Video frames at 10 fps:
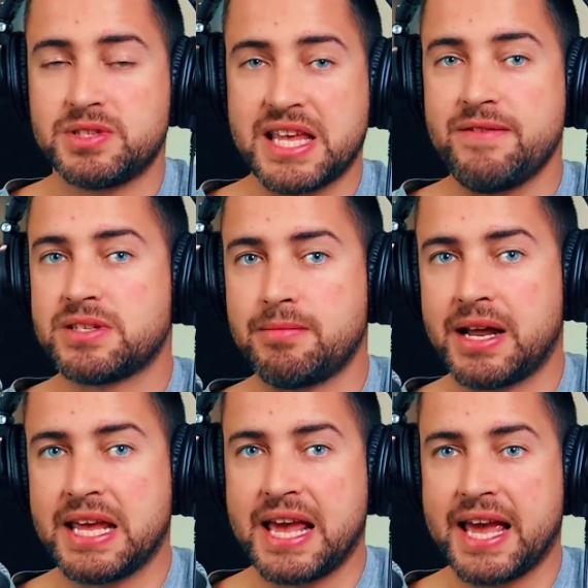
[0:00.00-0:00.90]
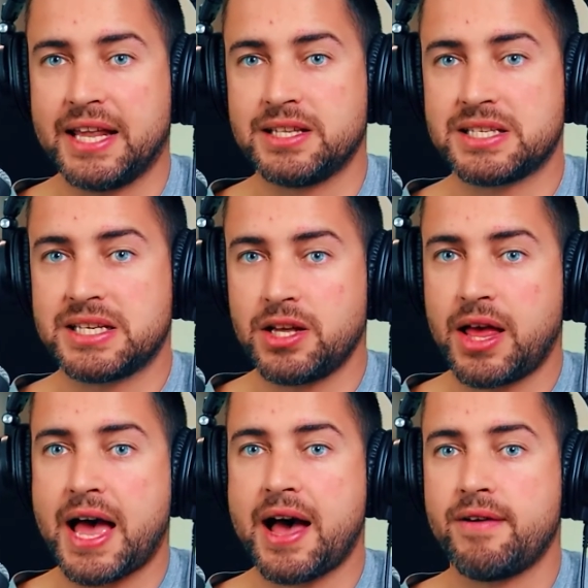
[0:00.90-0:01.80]
save some money and still
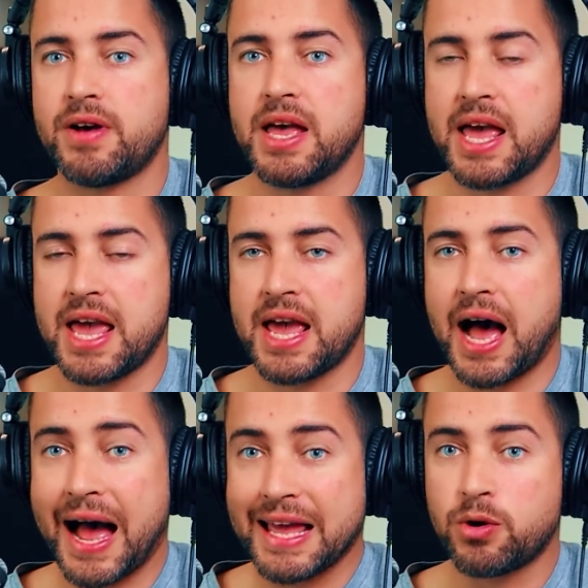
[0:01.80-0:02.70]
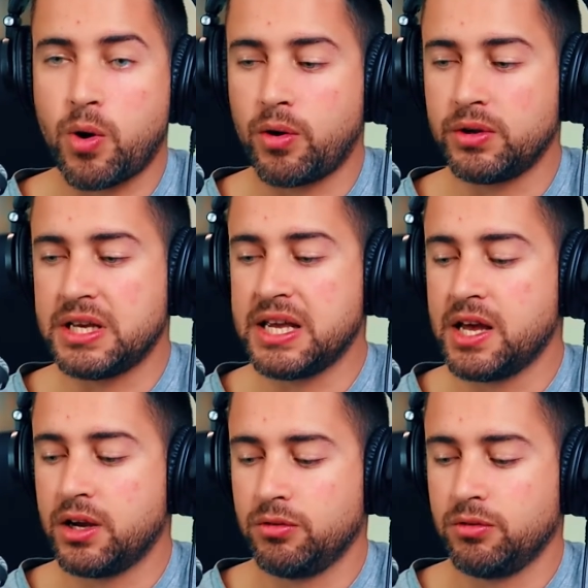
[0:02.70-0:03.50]
have a high quality,